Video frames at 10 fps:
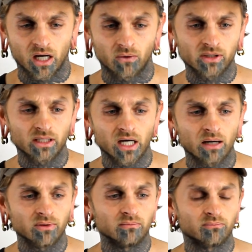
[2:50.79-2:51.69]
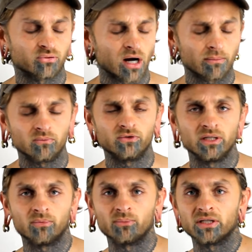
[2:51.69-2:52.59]
A really common problem with
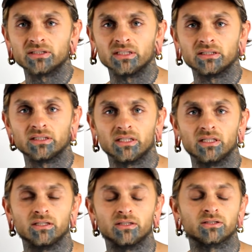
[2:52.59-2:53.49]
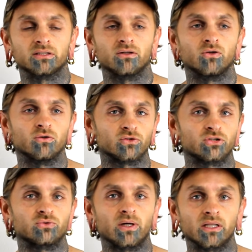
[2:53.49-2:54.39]
nipple piercings is
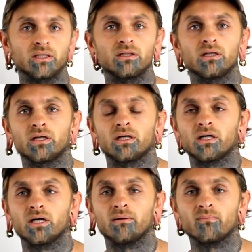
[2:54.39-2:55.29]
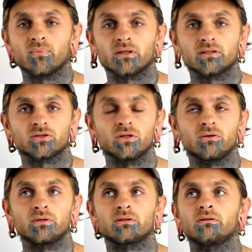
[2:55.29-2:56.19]
overswelling. Um,
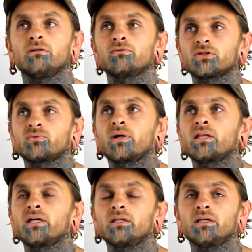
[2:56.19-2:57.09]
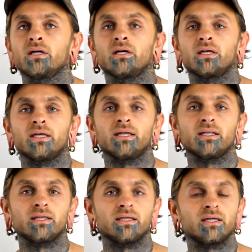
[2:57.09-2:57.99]
so with overswelling,
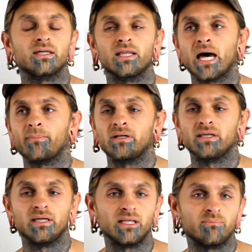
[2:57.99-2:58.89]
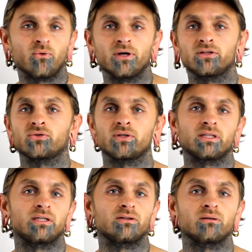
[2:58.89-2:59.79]
it, it can happen at any point during
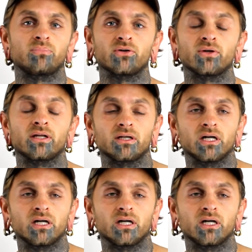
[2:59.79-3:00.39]
the healing period.